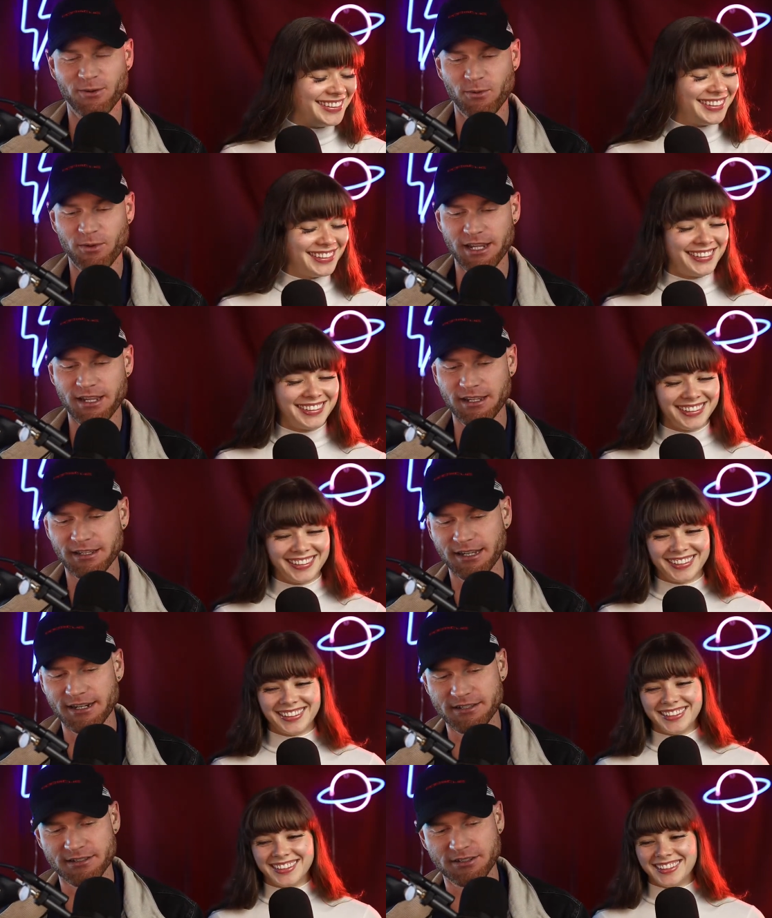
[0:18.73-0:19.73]
Speaker 1: we,
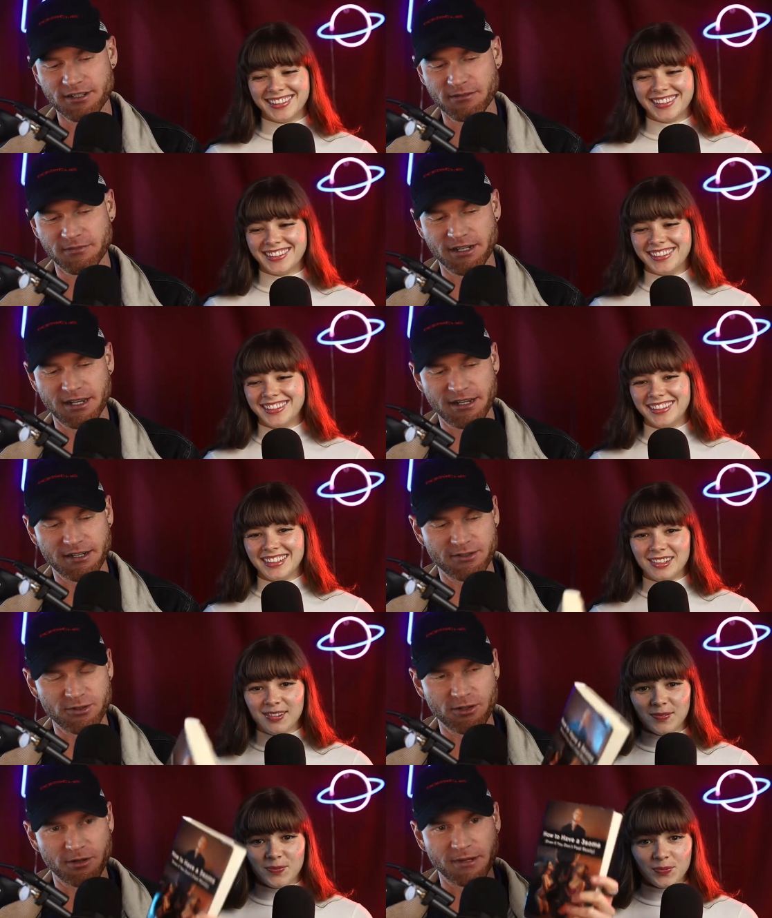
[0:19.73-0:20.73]
ladies and gentlemen, are going to
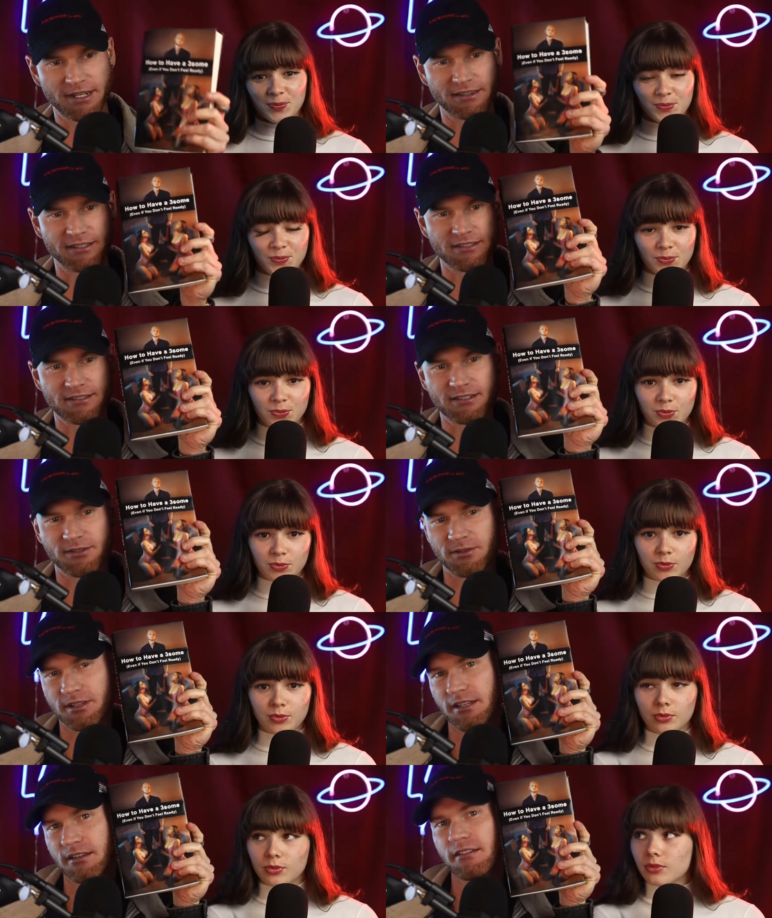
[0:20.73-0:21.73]
talk about this little
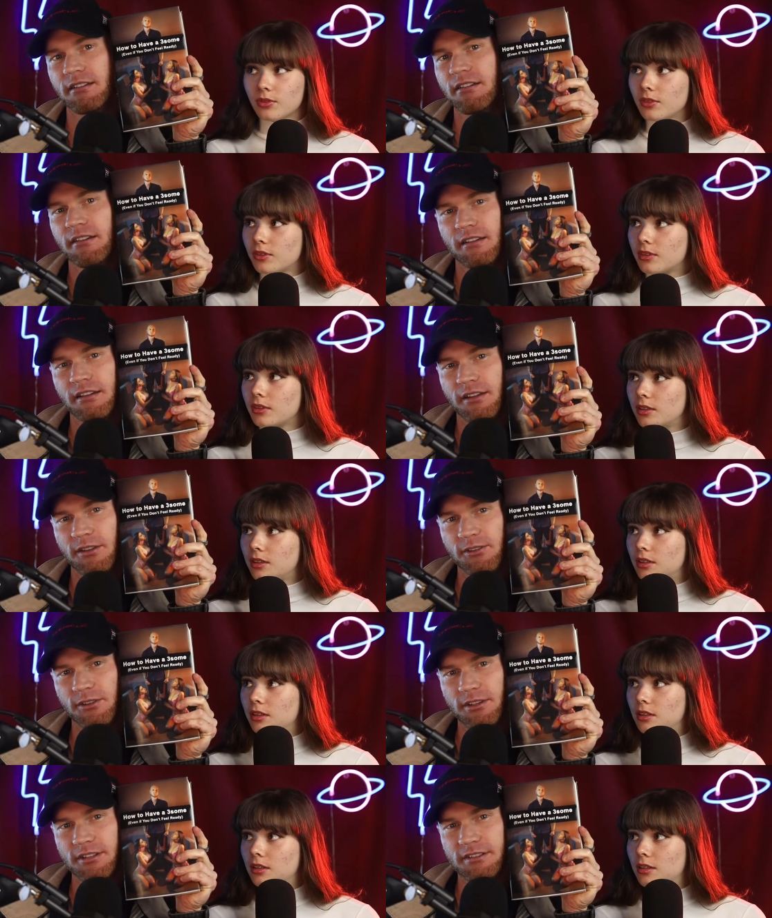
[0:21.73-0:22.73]
thing.
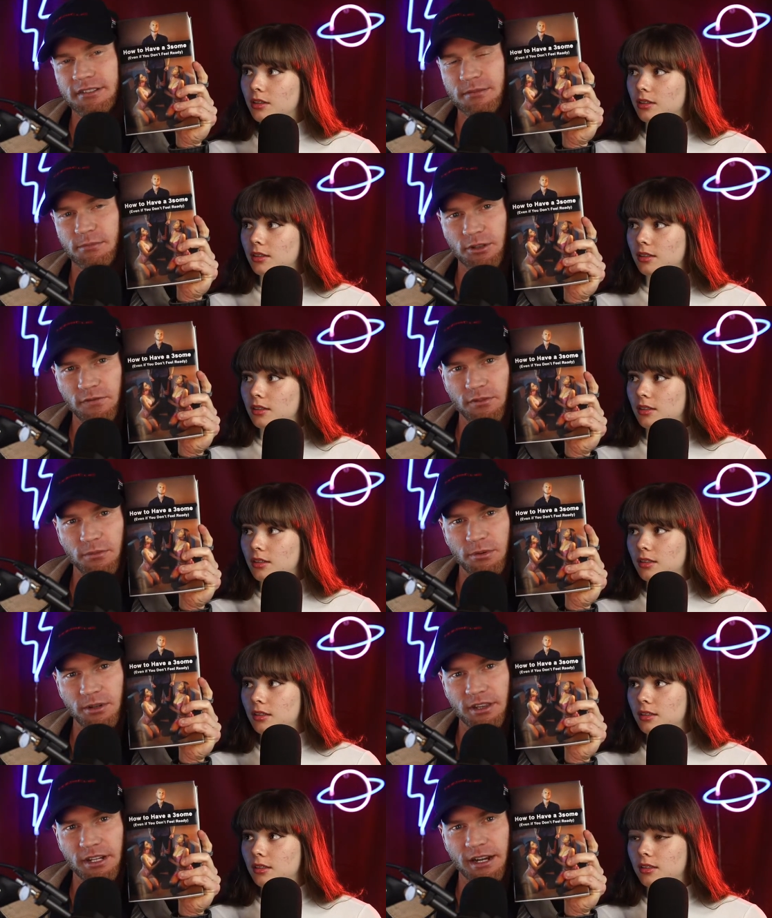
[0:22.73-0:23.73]
So this is a beautiful
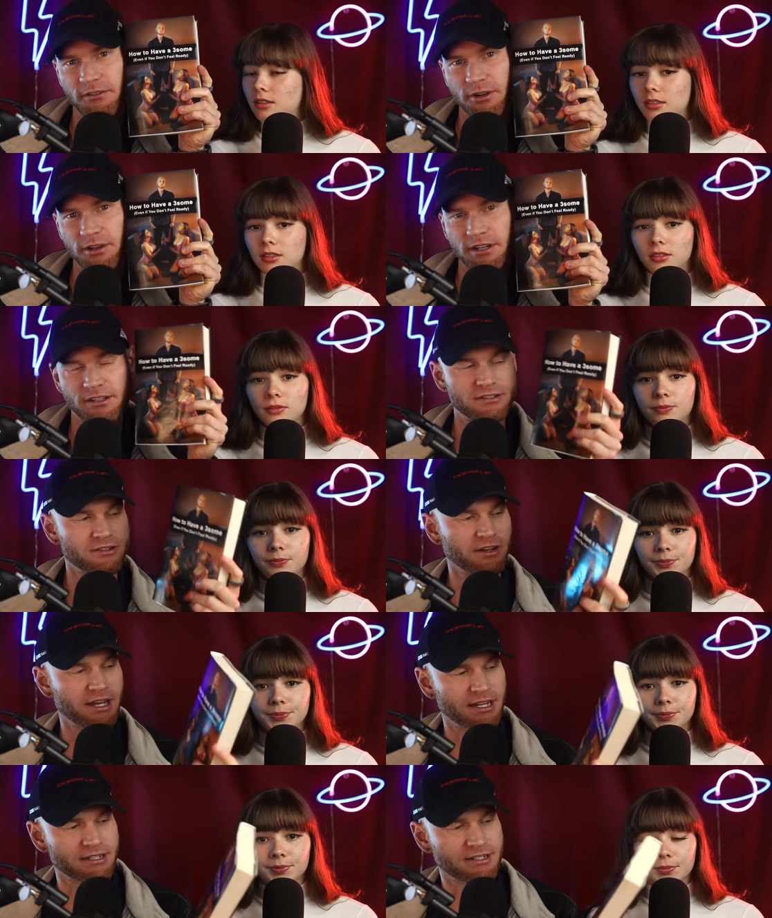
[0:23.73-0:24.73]
book that I wrote. It's
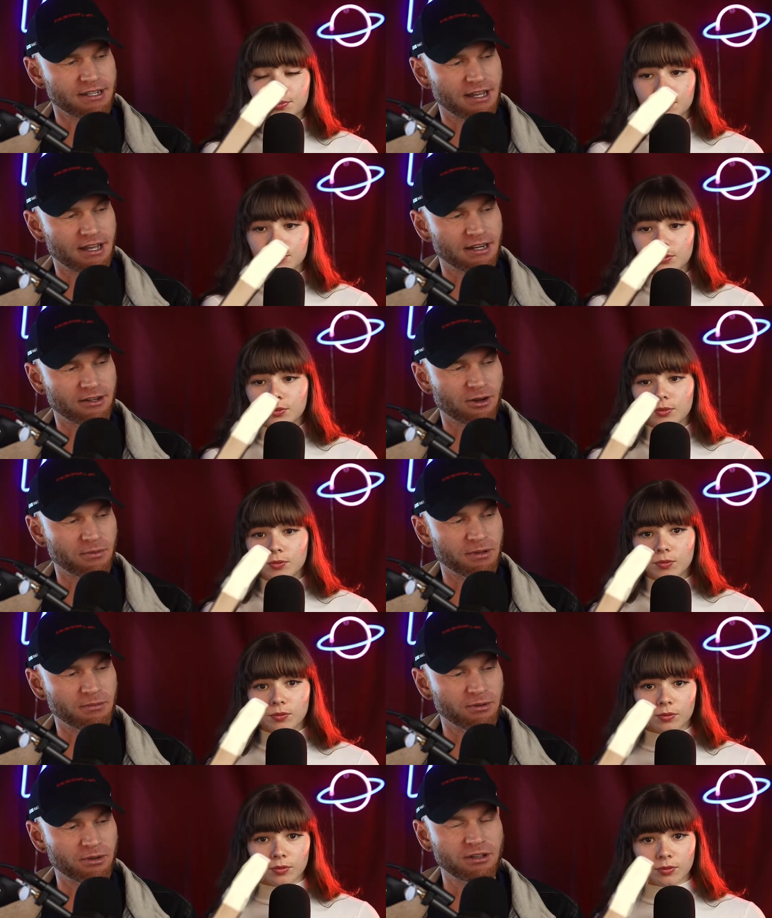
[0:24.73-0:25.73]
not actually a hard copy
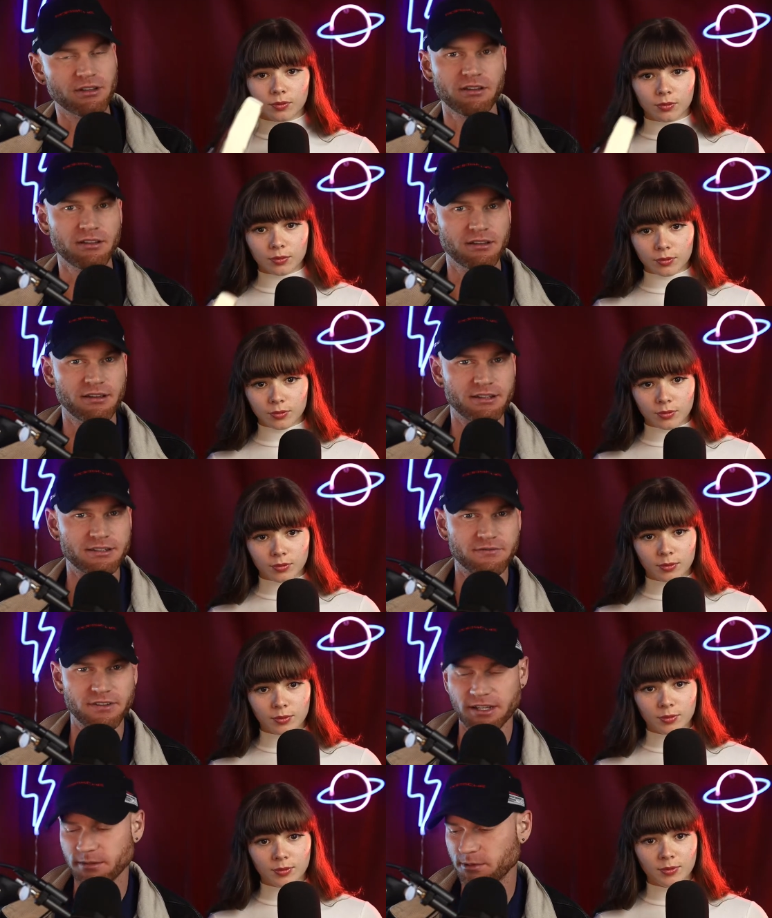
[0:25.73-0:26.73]
book. It's
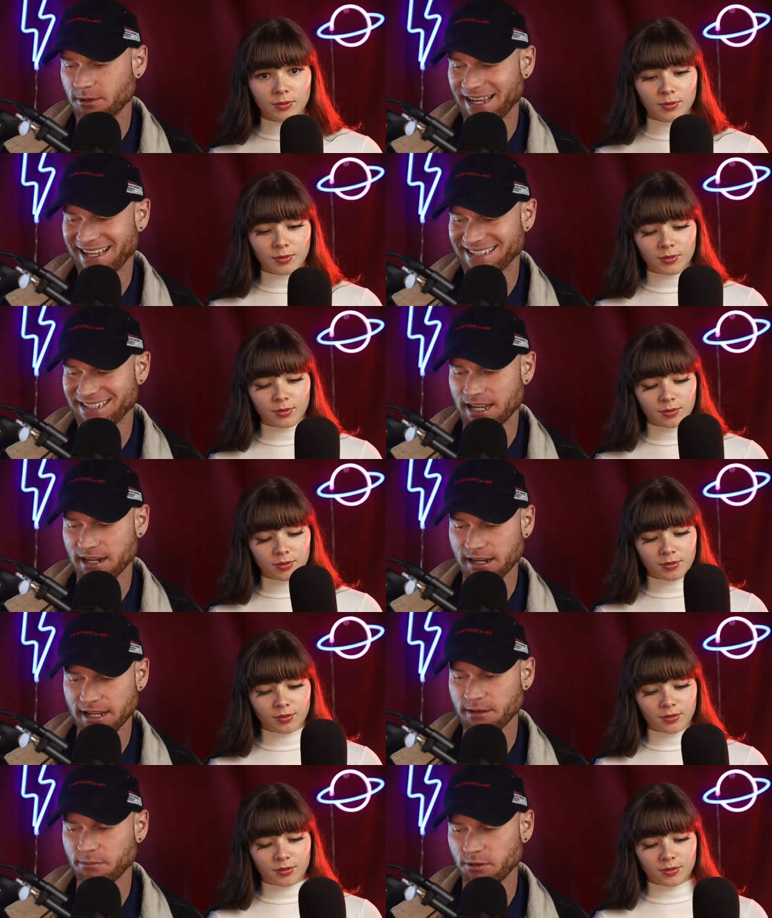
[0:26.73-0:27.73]
available as an
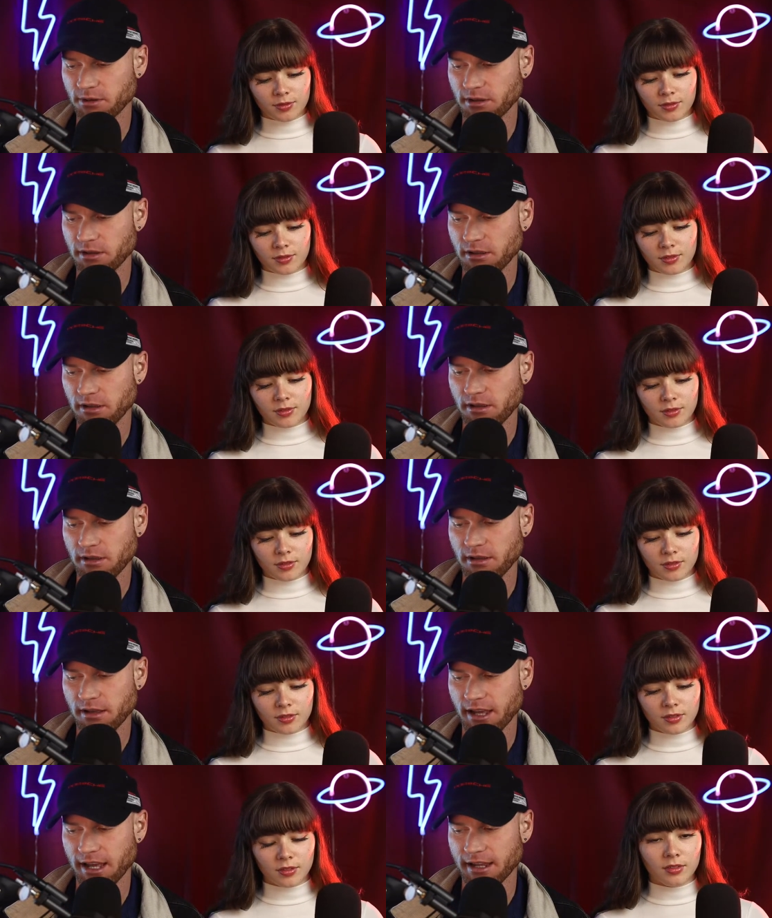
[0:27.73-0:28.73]
ebook
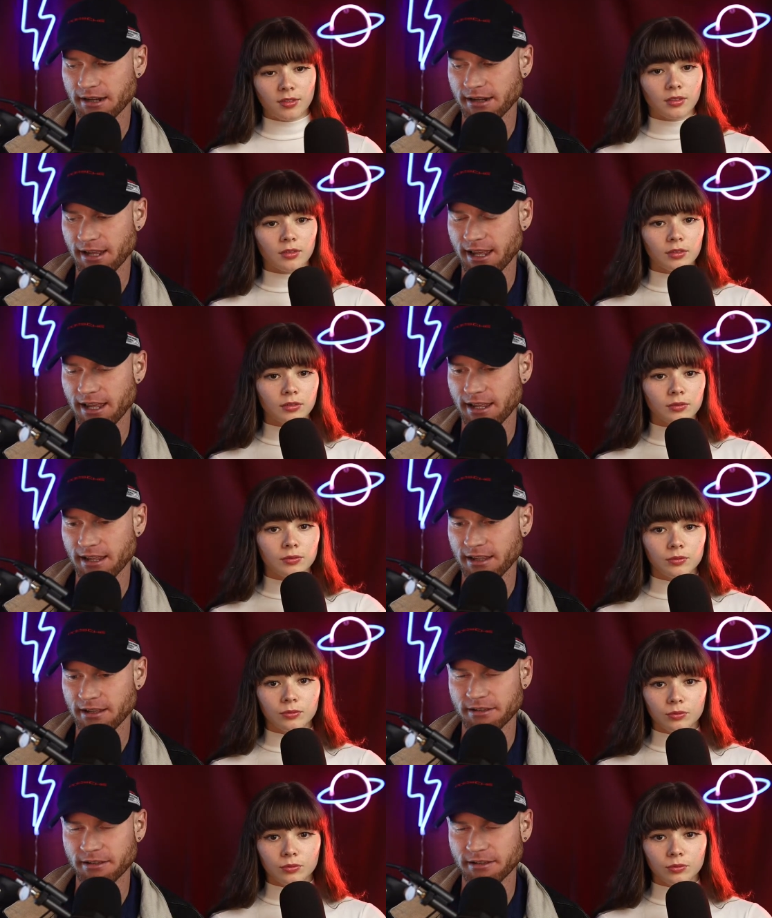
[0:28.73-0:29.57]
and a